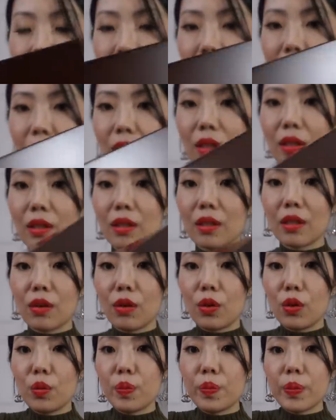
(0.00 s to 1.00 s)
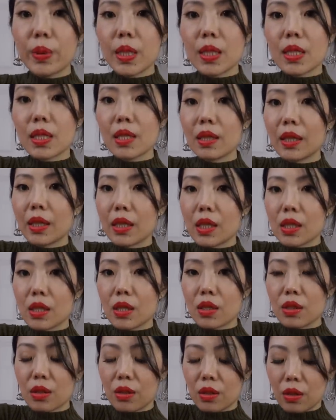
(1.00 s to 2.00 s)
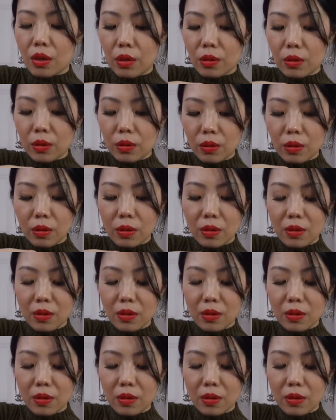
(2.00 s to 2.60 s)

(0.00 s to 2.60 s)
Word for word: it opens like so